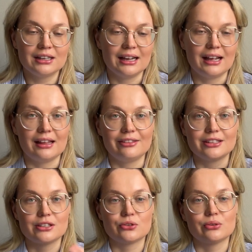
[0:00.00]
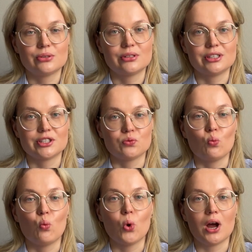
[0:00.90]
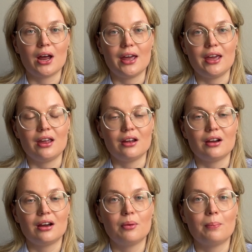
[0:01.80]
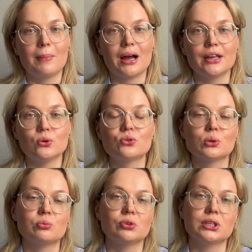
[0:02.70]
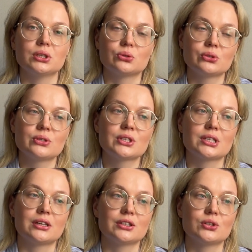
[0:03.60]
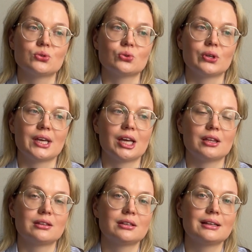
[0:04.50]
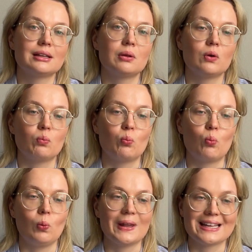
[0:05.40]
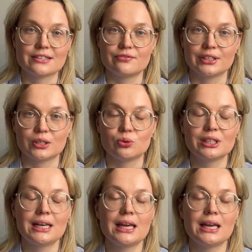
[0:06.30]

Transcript: And this is also the reason why my YouTube videos started to get less frequently.